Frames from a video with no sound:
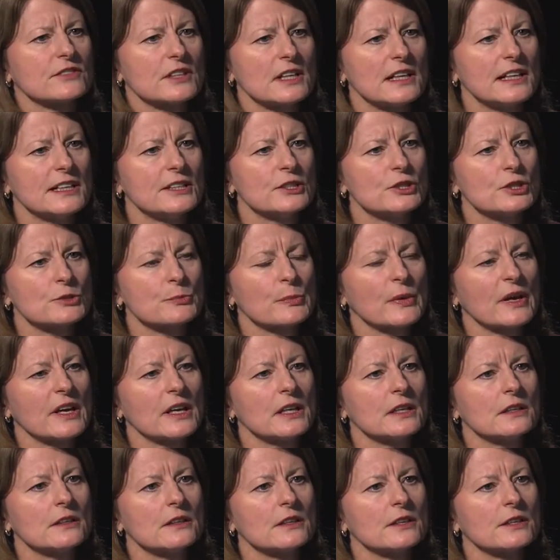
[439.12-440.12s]
the
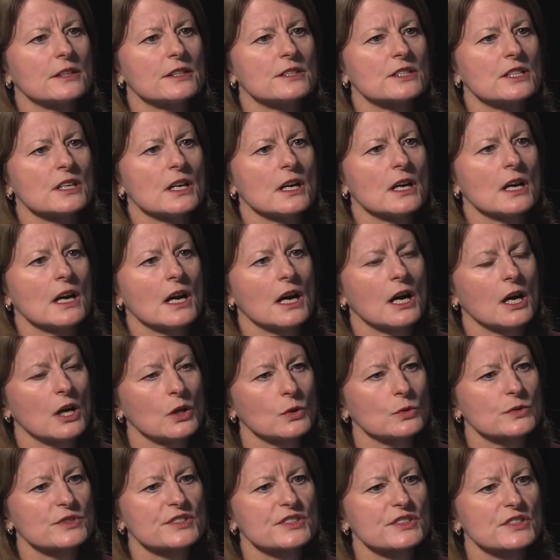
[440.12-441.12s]
linchpin that
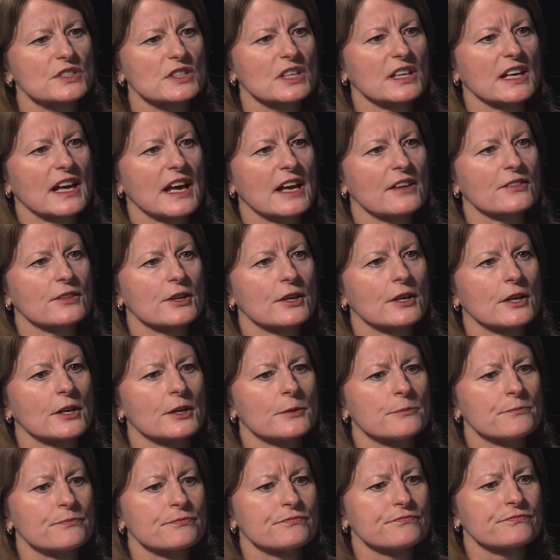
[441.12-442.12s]
holds together
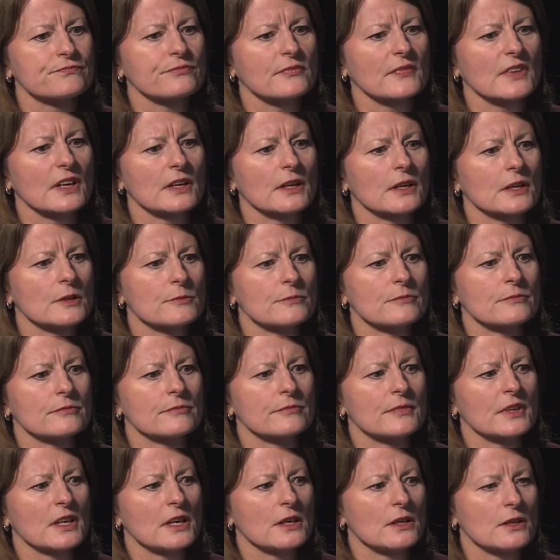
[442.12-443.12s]

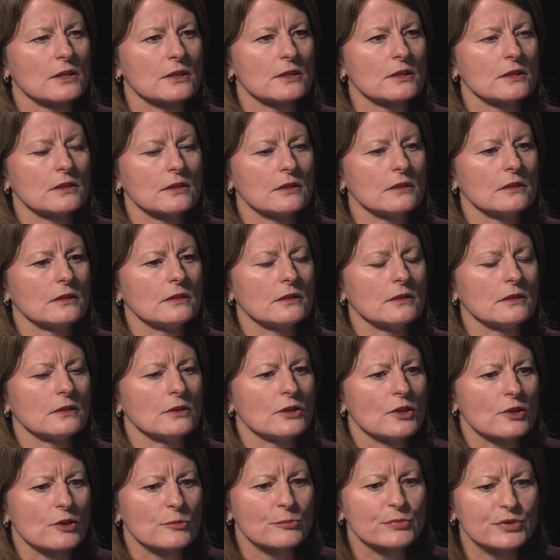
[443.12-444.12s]

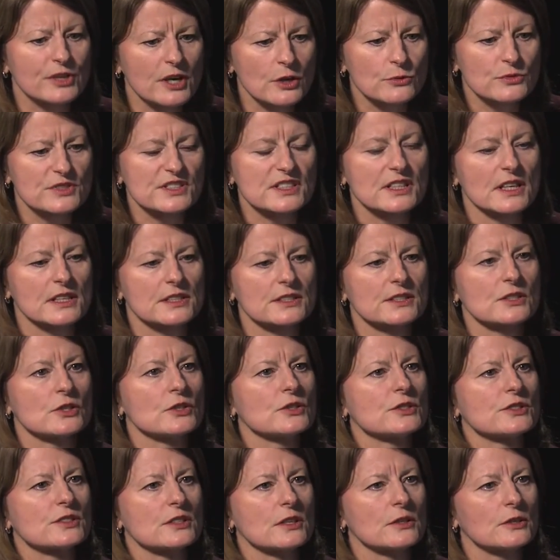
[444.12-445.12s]
the
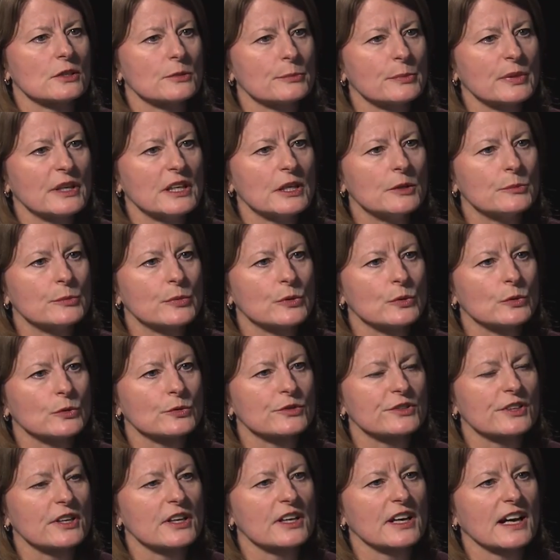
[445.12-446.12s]
processes and the people
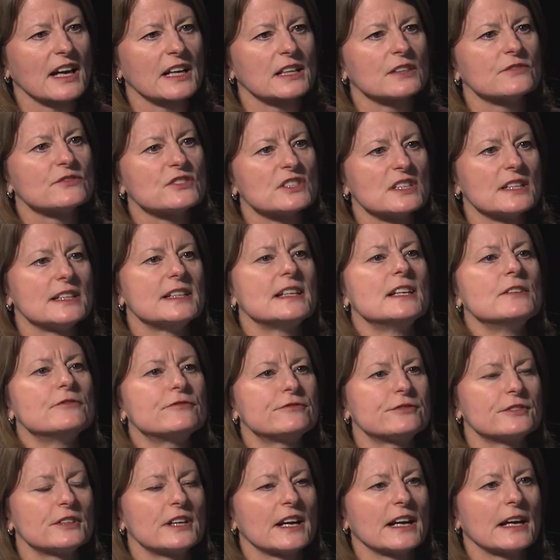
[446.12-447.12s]
that are kind of
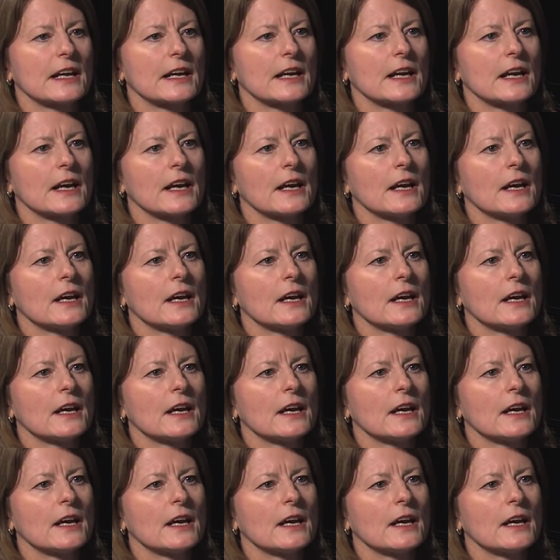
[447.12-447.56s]
delivering